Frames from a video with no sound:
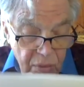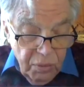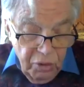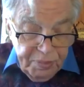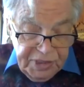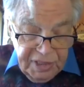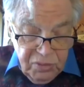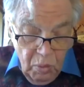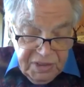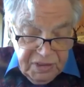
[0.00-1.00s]
groups
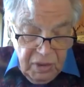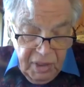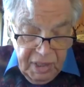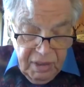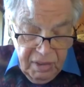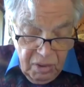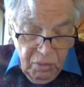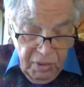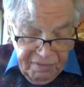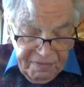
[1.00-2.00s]
as one-sided,
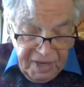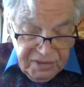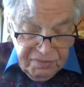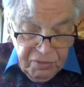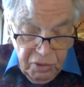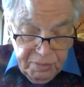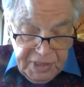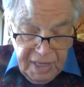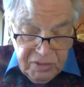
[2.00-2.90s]
the effects of groups